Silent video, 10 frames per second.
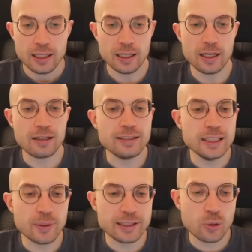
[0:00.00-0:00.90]

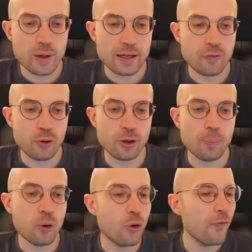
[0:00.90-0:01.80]
clearing the way for the
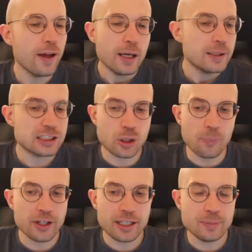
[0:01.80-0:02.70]
pawn.
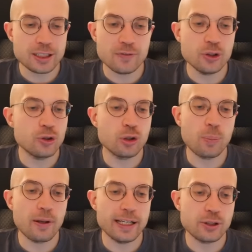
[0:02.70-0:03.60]
Sometimes if you don't
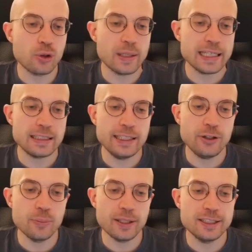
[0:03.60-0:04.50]
play it correctly, you
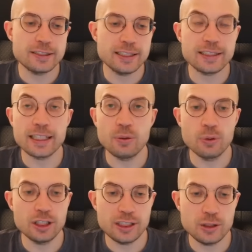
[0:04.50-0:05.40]
might see the king
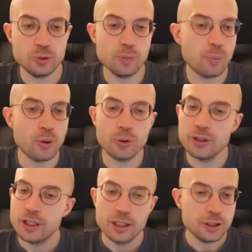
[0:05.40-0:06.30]
rushing to the pawn.
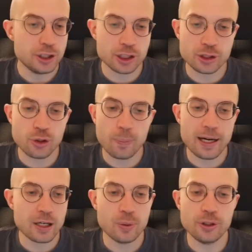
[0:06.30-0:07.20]
Just go back
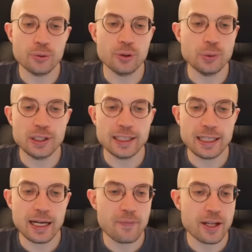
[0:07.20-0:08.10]
with your own king,
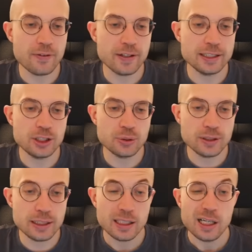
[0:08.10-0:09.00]
and then eventually
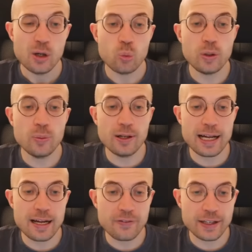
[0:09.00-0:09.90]
we will
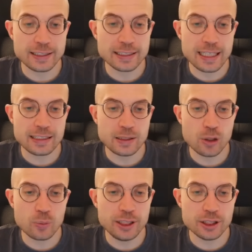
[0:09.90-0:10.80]
have exactly what
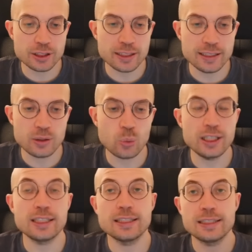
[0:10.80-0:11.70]
we just did, which
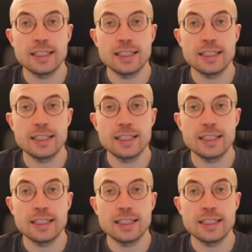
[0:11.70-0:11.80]
is